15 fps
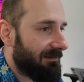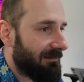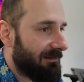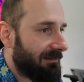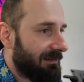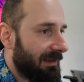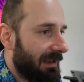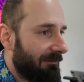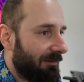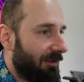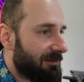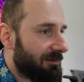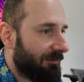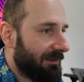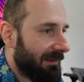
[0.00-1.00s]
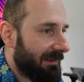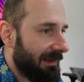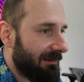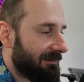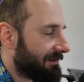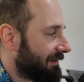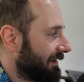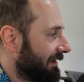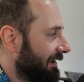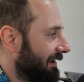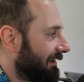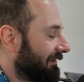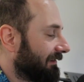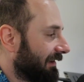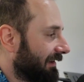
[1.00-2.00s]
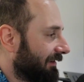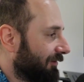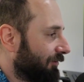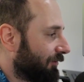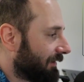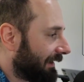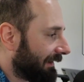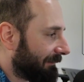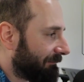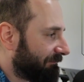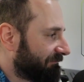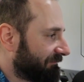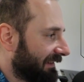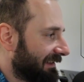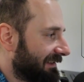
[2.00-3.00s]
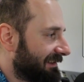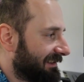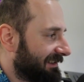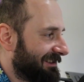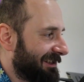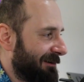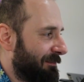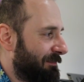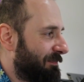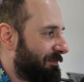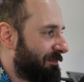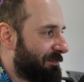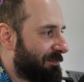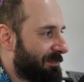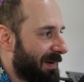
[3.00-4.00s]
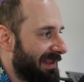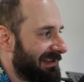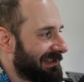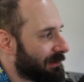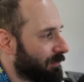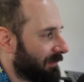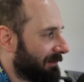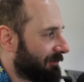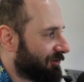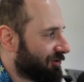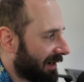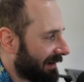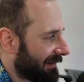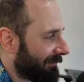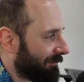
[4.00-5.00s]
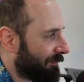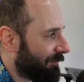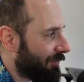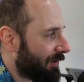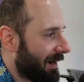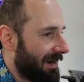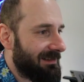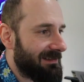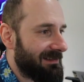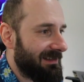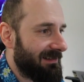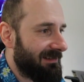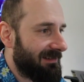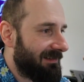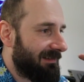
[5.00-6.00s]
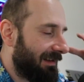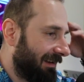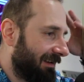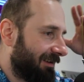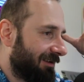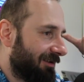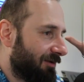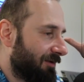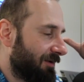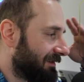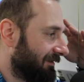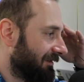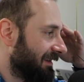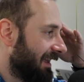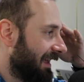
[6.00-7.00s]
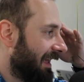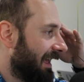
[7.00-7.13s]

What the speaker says: They have lots of details. They look like serpents with giant brains and like crystals.